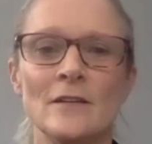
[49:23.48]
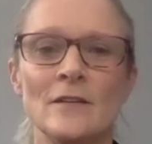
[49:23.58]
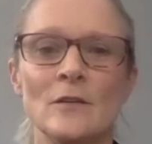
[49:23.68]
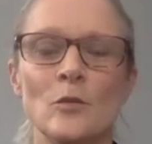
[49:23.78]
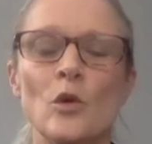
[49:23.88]

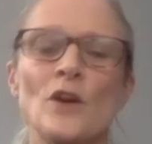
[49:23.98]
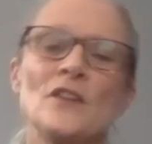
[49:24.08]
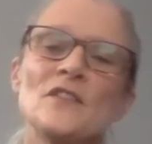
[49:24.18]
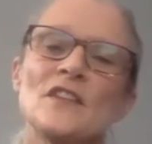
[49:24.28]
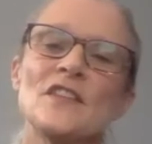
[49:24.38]
One
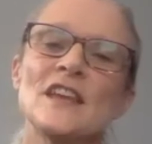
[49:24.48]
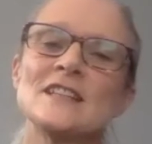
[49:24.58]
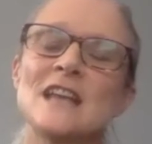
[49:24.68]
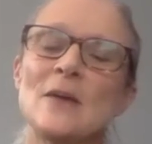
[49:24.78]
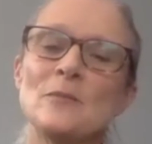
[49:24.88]
of the things
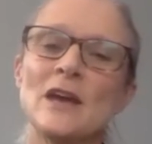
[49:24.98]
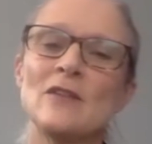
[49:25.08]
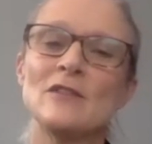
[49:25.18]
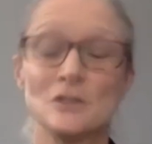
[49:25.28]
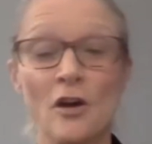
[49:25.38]
that
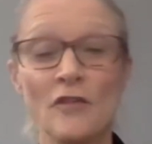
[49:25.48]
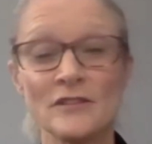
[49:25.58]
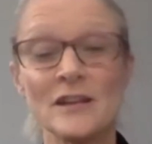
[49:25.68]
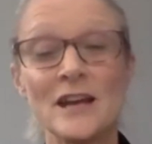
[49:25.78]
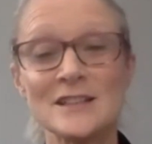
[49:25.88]
parents
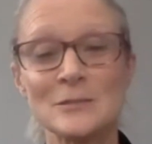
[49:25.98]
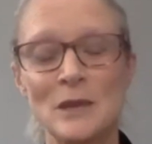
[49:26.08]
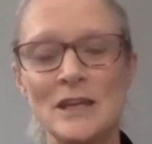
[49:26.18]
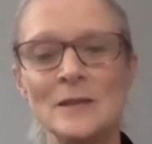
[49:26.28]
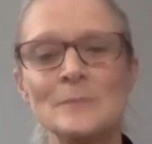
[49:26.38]
often ask
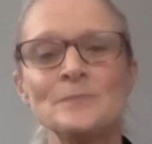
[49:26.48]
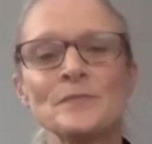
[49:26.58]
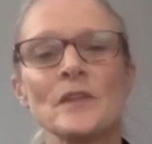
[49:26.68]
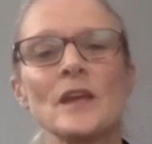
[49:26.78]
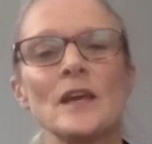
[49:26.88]
me
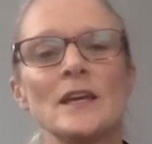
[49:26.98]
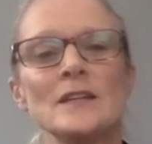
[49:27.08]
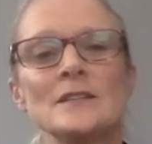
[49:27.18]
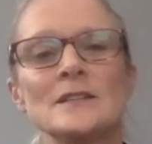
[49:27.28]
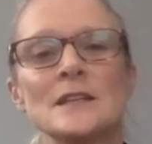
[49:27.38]

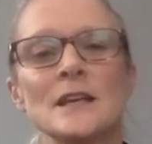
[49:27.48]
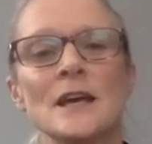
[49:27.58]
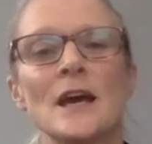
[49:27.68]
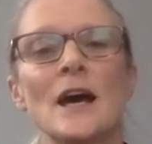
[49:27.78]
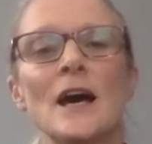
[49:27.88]
is
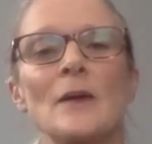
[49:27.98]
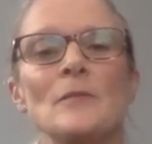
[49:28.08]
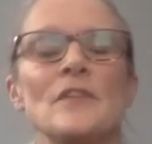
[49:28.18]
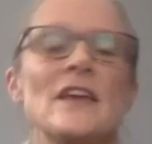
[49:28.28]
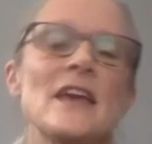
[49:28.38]

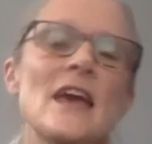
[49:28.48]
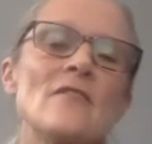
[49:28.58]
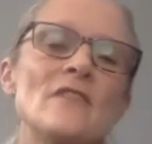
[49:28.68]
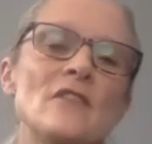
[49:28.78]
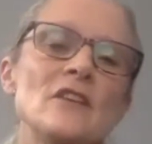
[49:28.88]
um, they get
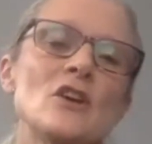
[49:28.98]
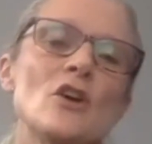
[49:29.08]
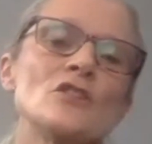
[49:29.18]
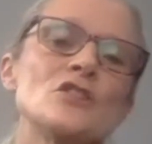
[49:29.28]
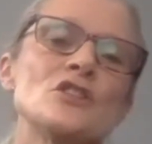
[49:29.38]
very
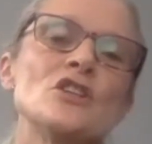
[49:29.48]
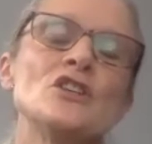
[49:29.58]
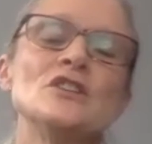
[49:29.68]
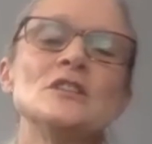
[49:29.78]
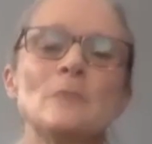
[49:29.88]

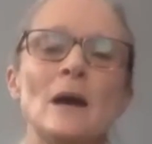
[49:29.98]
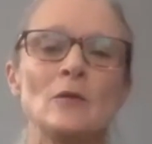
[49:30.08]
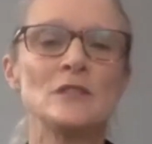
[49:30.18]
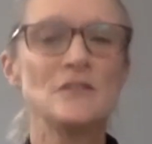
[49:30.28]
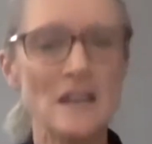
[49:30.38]
concerned
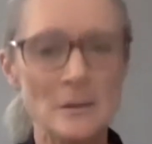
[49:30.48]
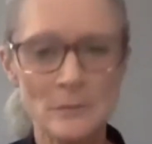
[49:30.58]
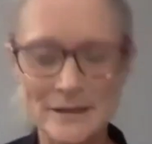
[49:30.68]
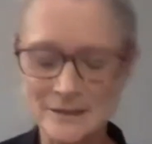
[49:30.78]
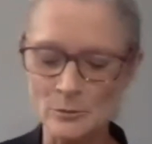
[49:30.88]
about
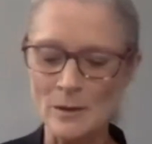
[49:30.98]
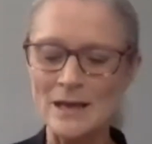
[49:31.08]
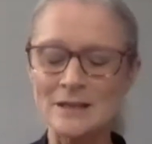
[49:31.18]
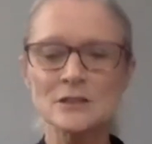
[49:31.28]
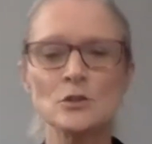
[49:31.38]
developmental
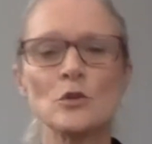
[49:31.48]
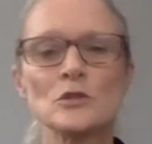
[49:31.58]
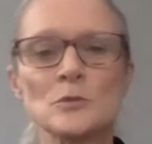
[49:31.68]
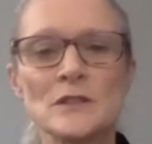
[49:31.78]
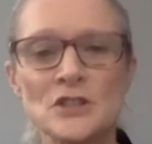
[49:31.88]

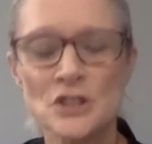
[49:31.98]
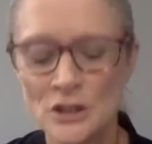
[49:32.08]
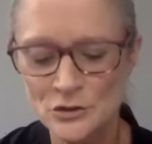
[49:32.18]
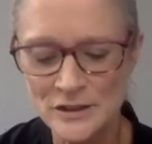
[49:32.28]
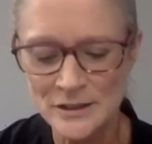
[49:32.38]
milestones with
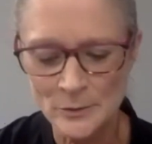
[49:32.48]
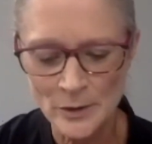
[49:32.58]
children.